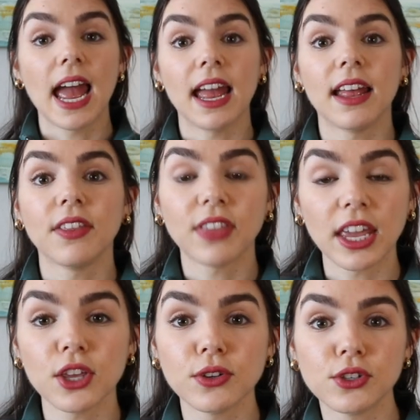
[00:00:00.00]
And
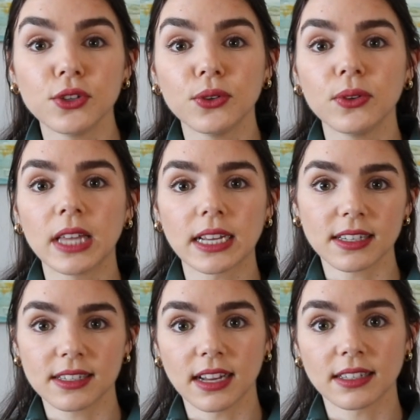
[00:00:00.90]
thank you to
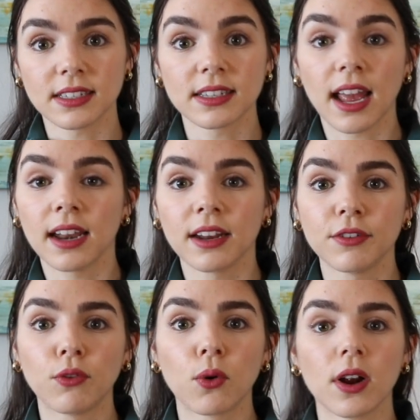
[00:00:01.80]
LexisNexis Canada
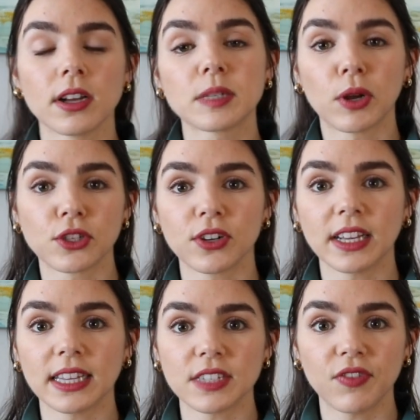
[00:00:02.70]
for
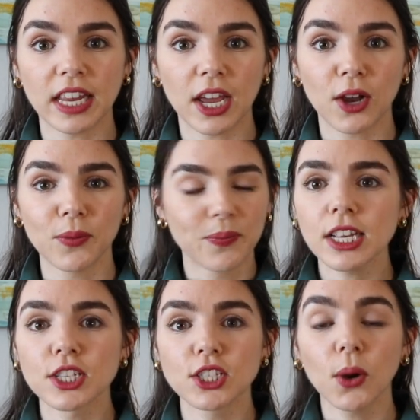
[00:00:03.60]
sponsoring this video.
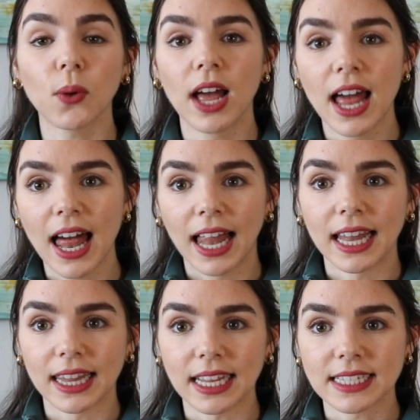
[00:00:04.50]
So
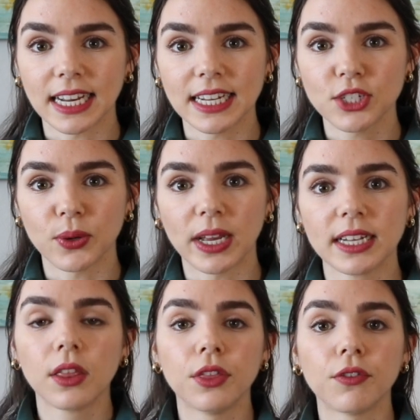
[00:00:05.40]
let's get into it.
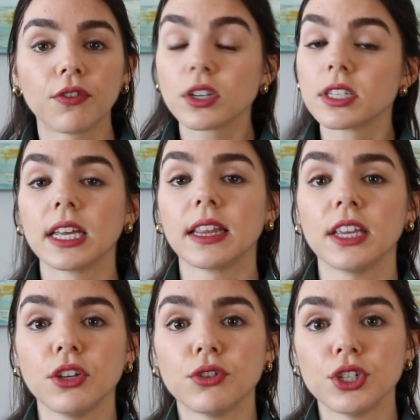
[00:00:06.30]
The first thing
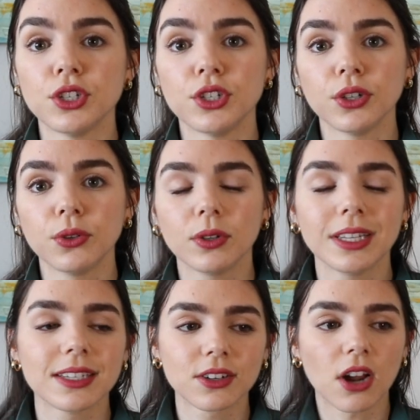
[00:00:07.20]
that you should do,
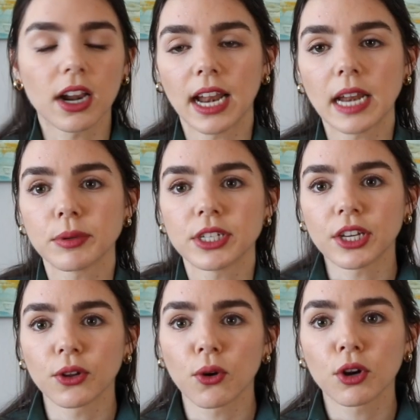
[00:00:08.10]
these are not in any
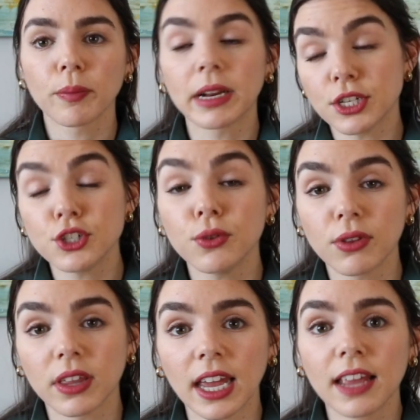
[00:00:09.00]
particular order, but I do
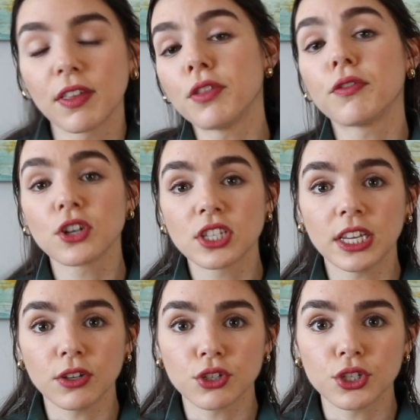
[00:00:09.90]
think that the first
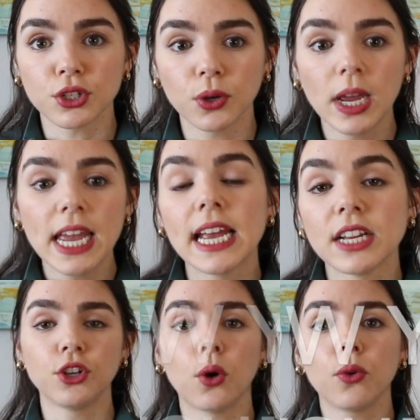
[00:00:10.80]
thing you should do
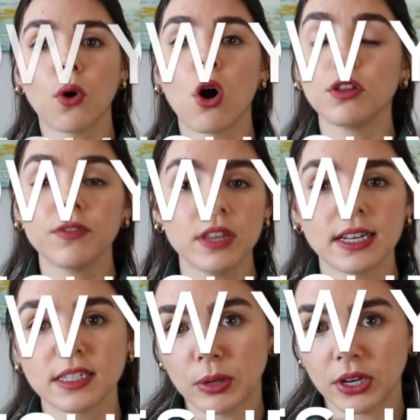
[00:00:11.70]
is know all of the
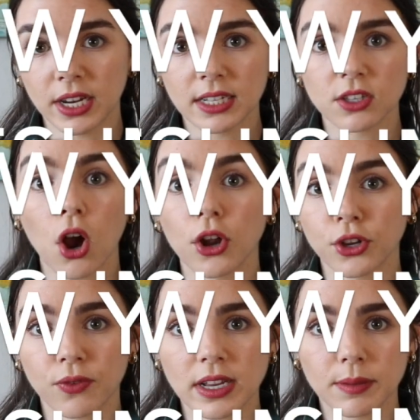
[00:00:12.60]
experience on
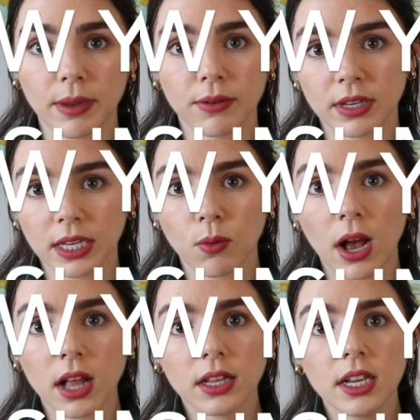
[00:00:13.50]
your resume really
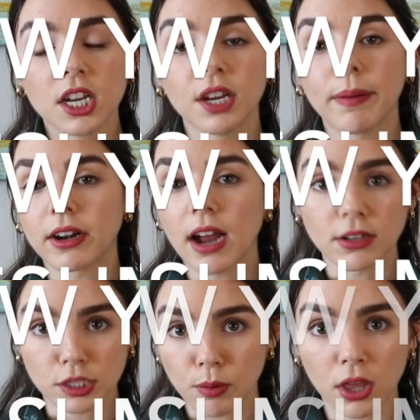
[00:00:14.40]
well, no matter how
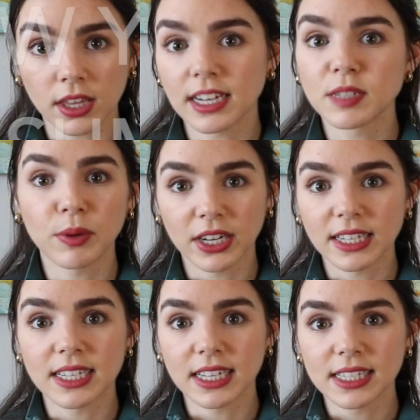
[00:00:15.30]
small the
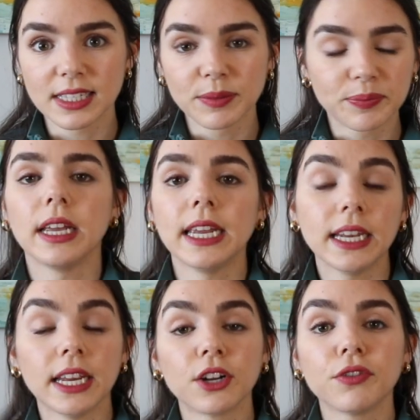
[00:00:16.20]
experience is. In
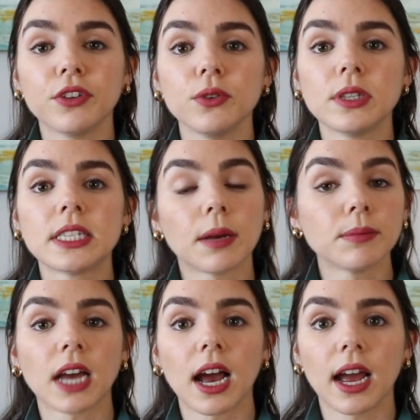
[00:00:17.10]
interviews,
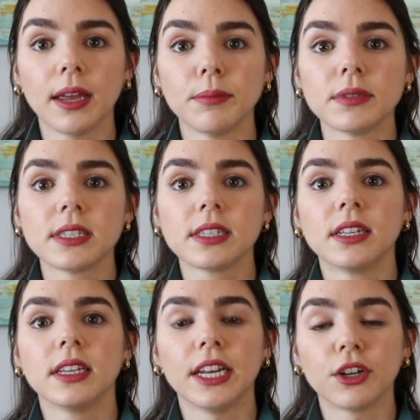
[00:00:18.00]
sometimes
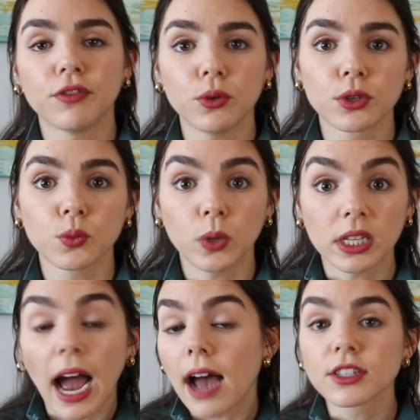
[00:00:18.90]
interviewers
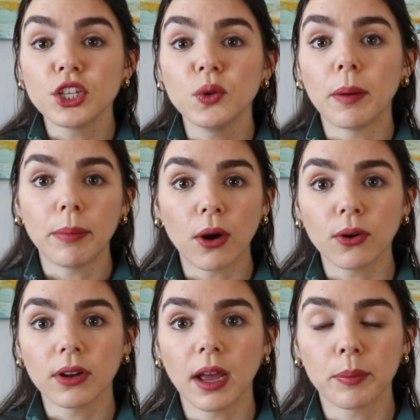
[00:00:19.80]
will ask you
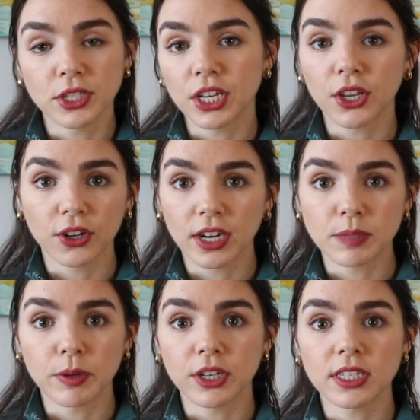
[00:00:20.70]
about a particular
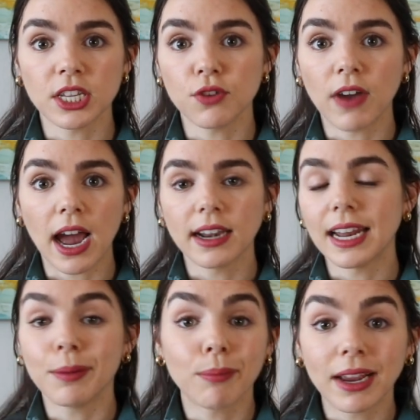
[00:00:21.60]
experience that you've had,
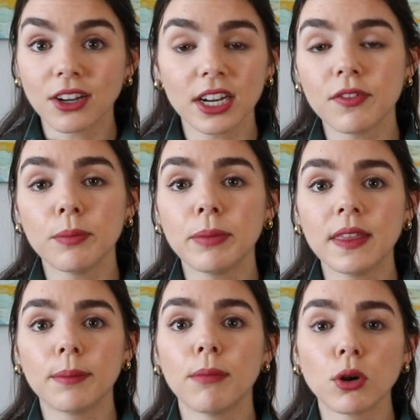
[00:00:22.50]
and it might not even be
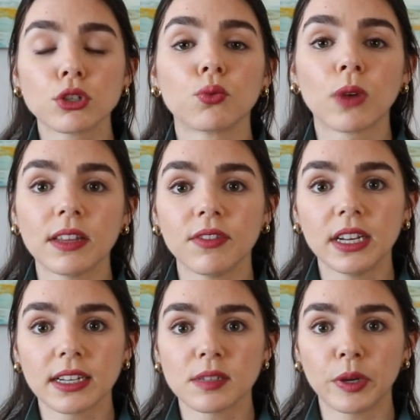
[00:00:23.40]
the most
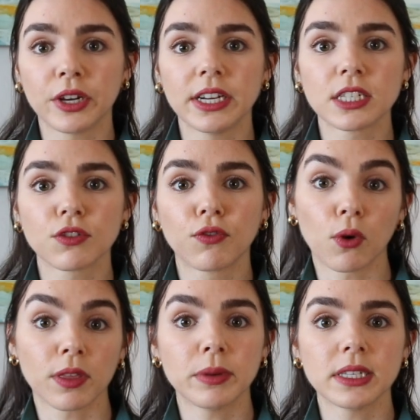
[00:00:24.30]
relevant experience
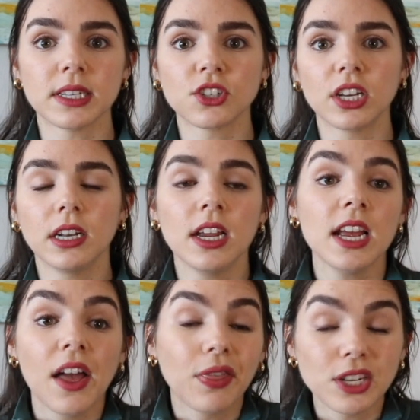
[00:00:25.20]
for the position.
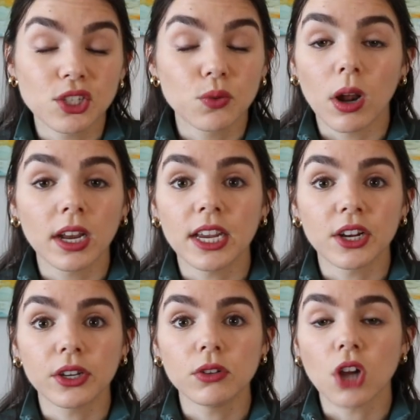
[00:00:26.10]
They just want to
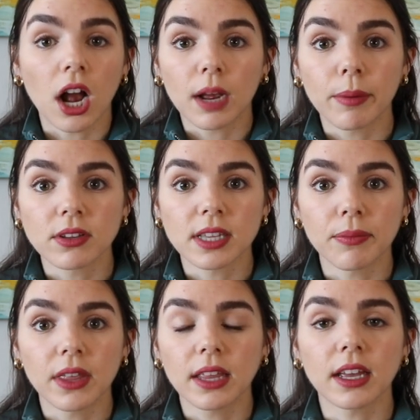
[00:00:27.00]
hear you talk about
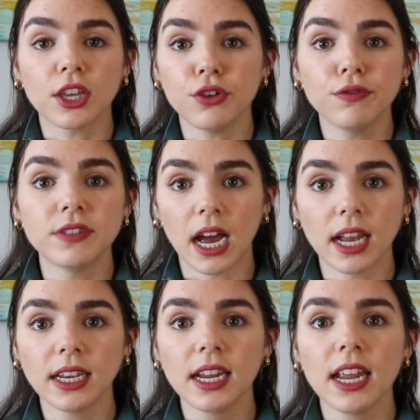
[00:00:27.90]
something that you've
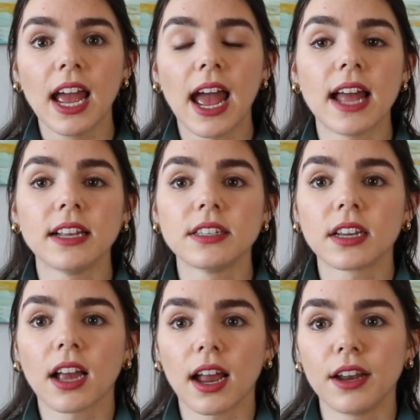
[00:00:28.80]
done and
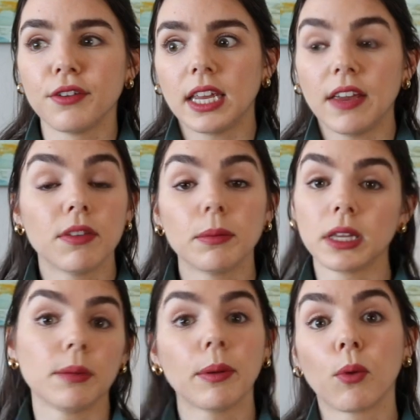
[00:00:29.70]
to kind of give them a
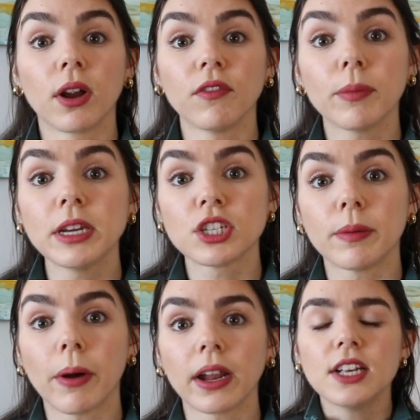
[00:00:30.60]
little bit more information
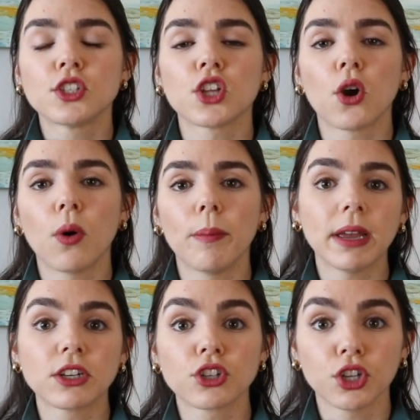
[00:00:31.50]
about it. So
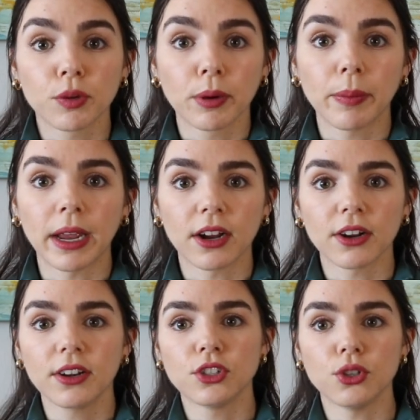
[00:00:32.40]
make sure you're
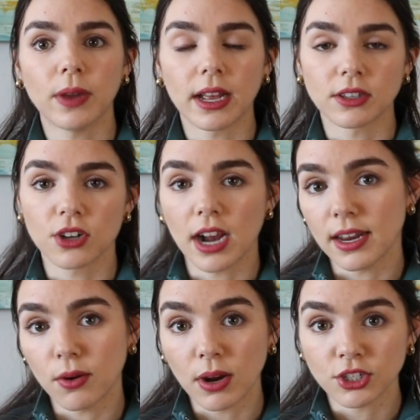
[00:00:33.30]
prepared to answer
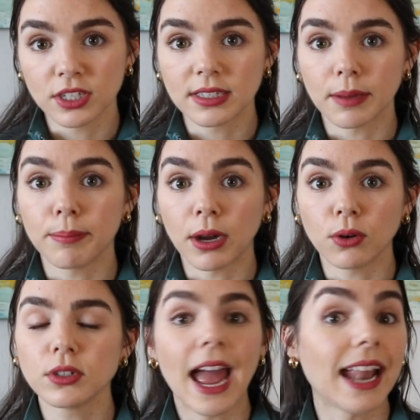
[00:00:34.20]
any questions
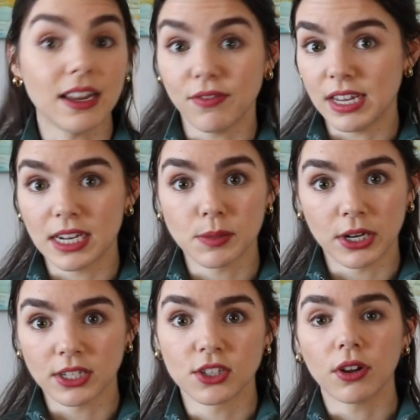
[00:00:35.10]
about any of the
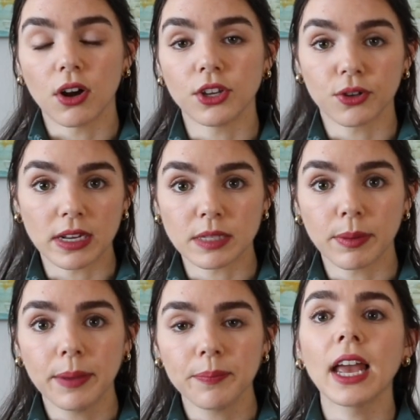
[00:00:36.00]
experiences on your
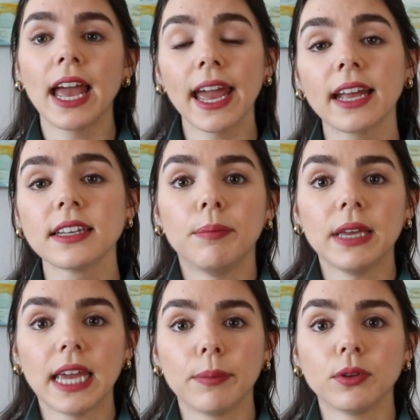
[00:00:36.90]
resume and
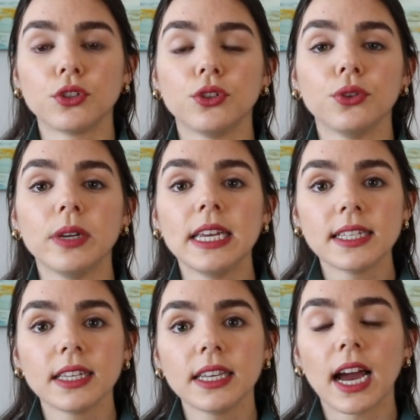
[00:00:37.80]
be able to
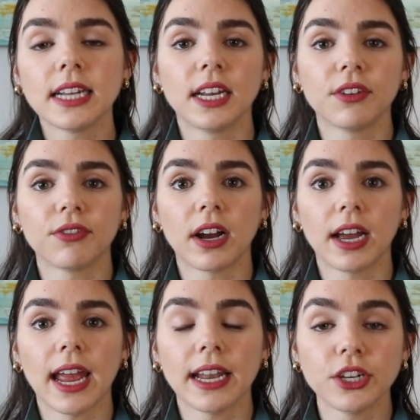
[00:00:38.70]
easily
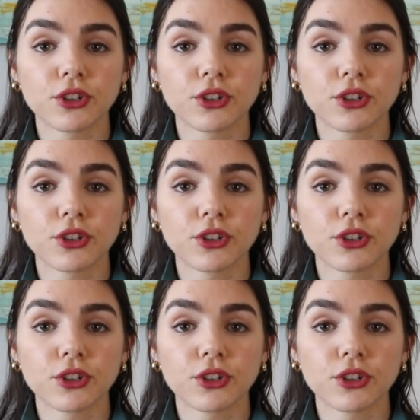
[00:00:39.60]
identify any